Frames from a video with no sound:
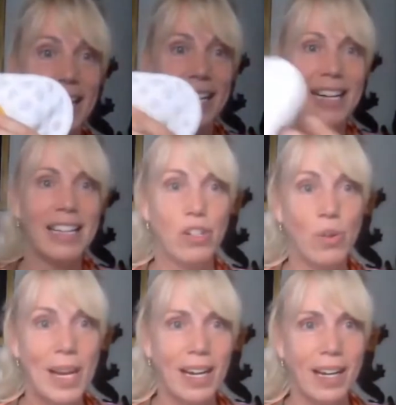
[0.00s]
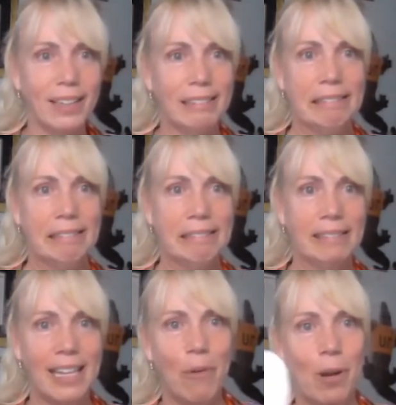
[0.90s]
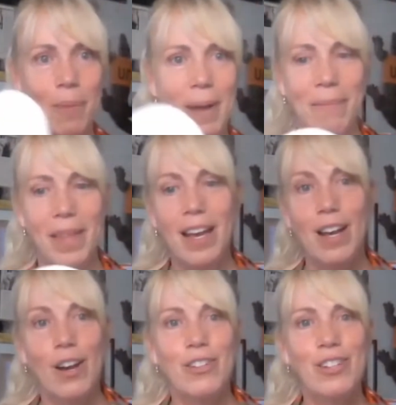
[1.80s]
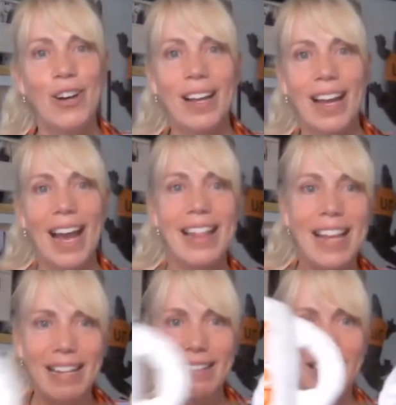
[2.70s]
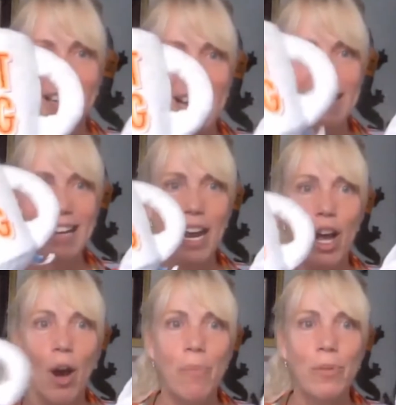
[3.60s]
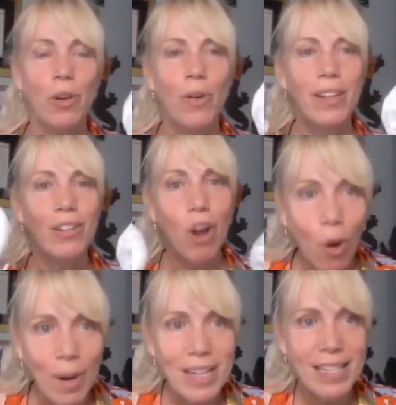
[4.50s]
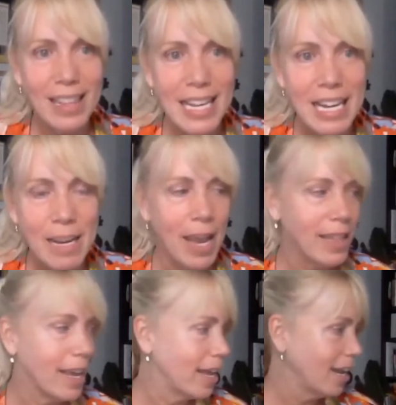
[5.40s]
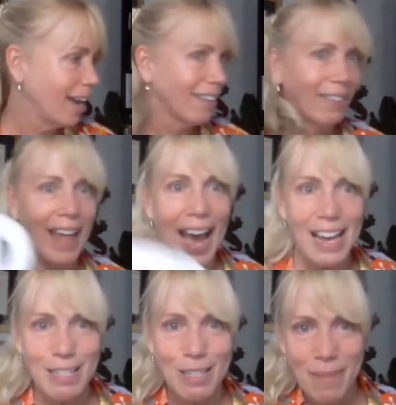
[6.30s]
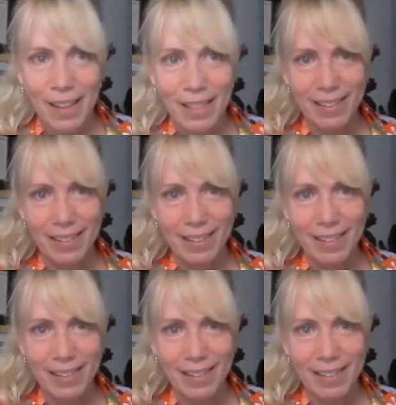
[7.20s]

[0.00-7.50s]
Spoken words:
the squeak on it that woke him up. So, and this has got it. So there's always a theme. And then last month's